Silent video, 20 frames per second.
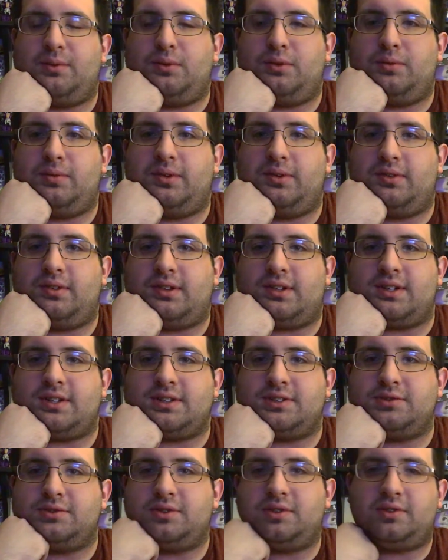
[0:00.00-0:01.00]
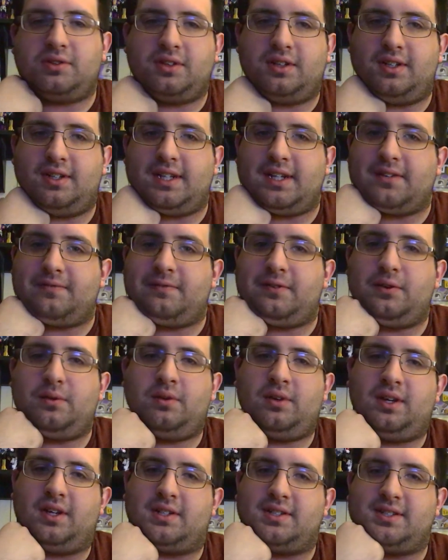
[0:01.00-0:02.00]
Ruby only thought this was only gonna take a few
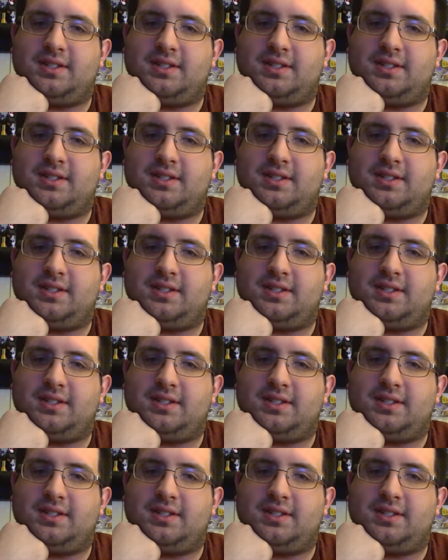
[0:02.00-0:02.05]
weeks,